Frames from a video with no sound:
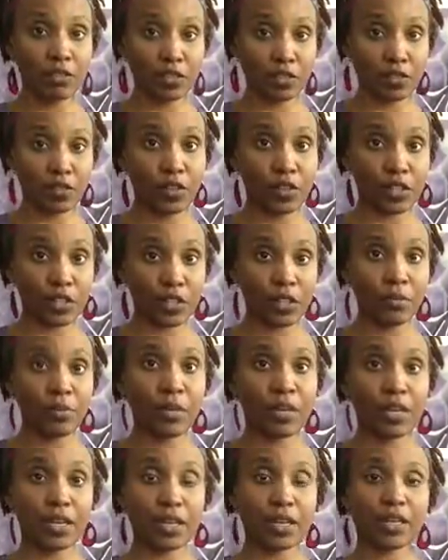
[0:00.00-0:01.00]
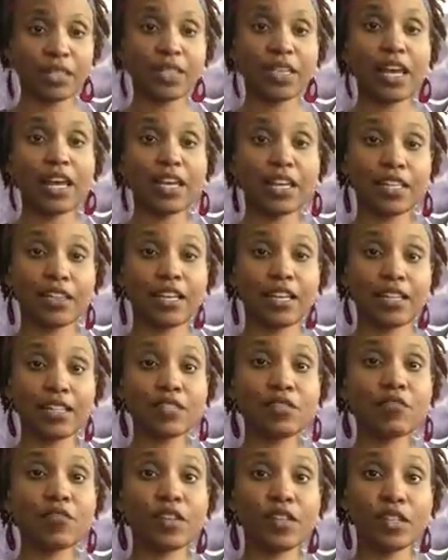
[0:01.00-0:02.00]
is feeling a panic attack, and then
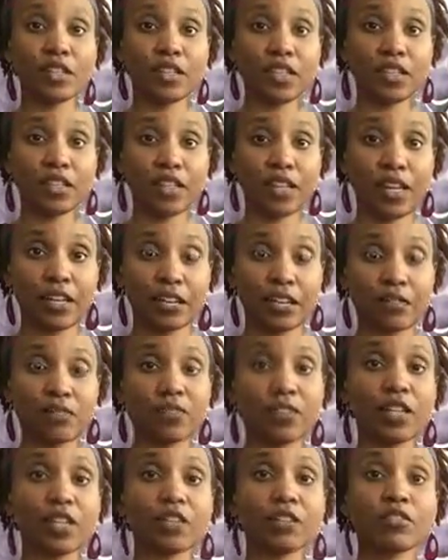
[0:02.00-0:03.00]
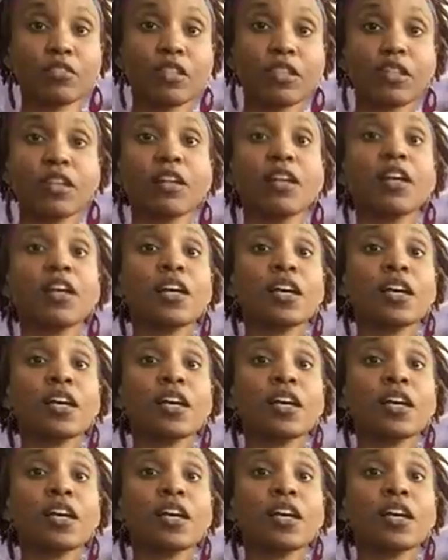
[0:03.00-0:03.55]
is feeling like the fluttering,